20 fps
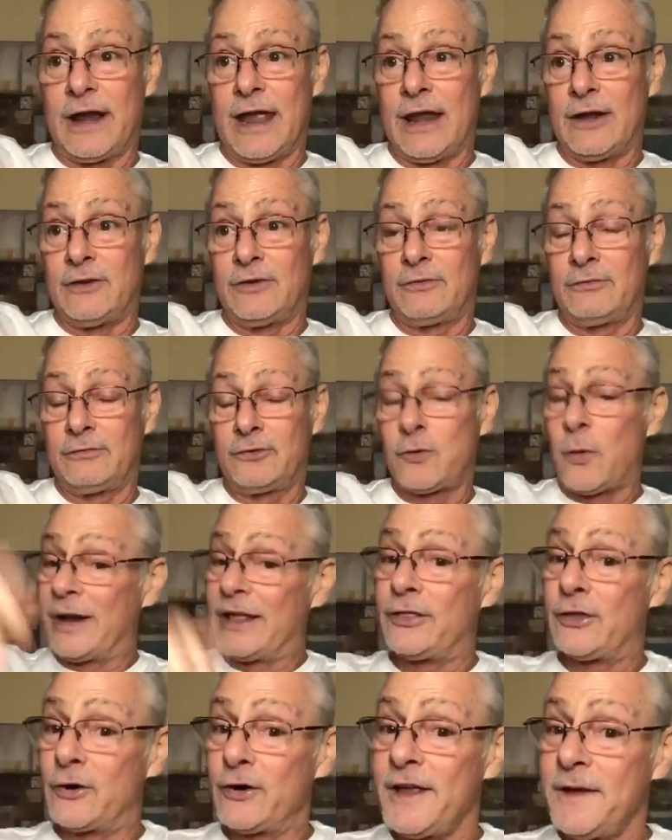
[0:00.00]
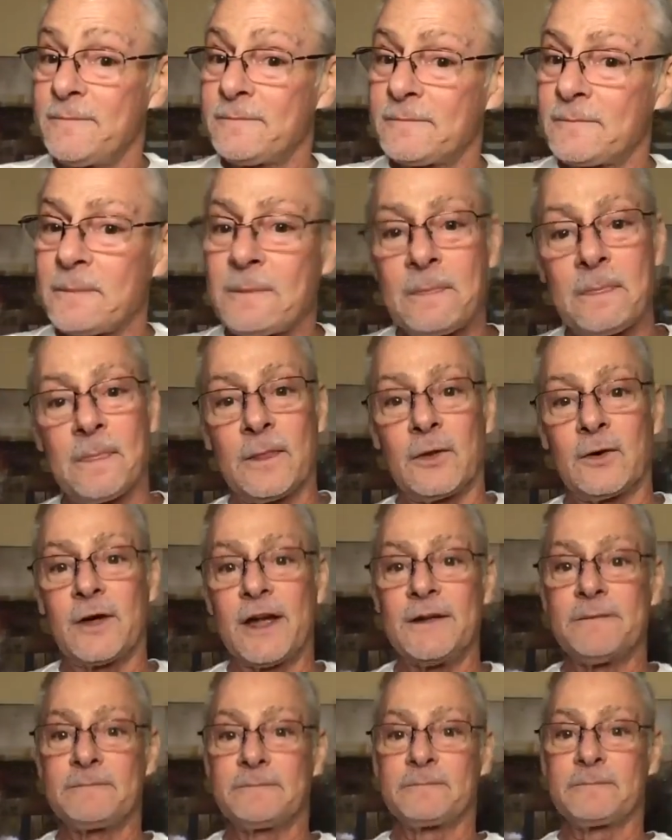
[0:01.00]
And then 3 more years, we're
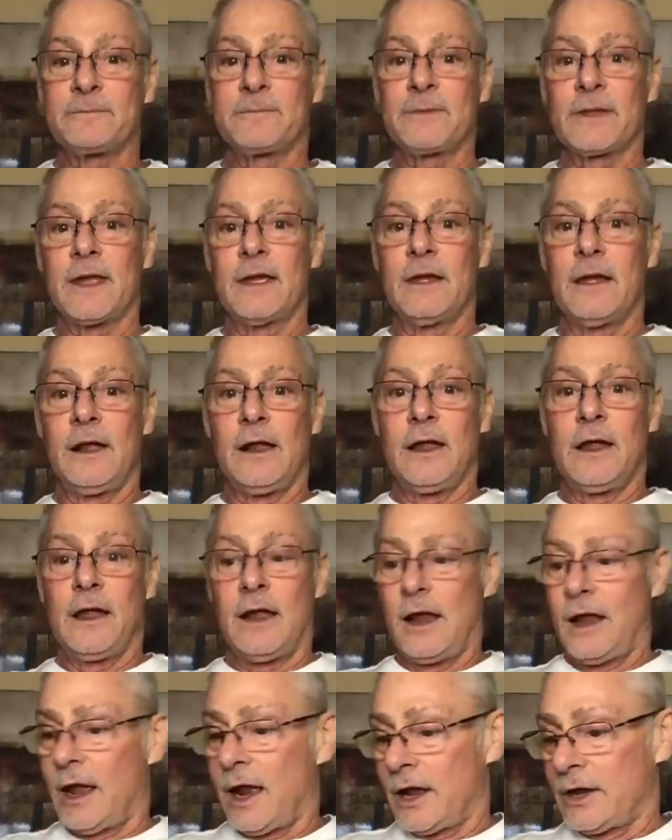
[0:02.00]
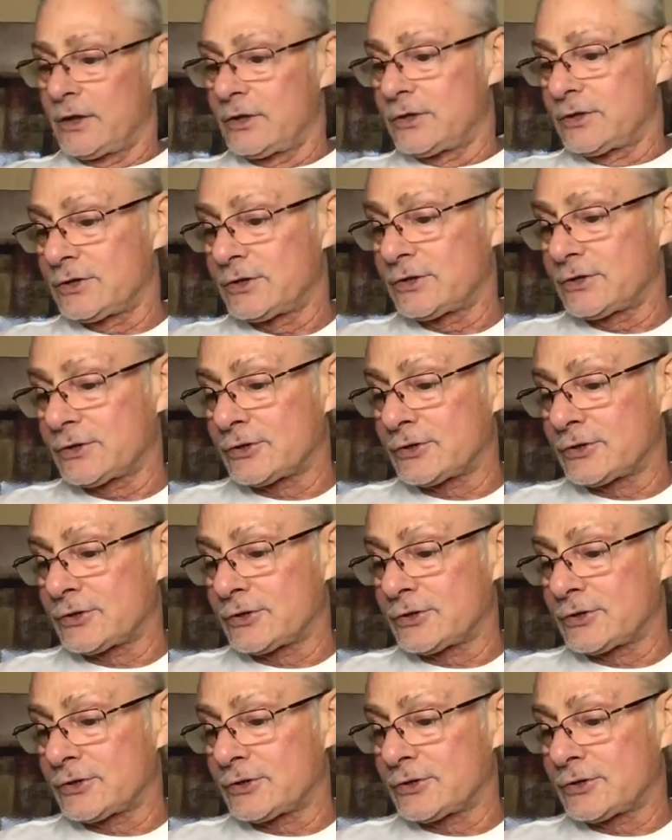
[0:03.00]
in 2030, okay?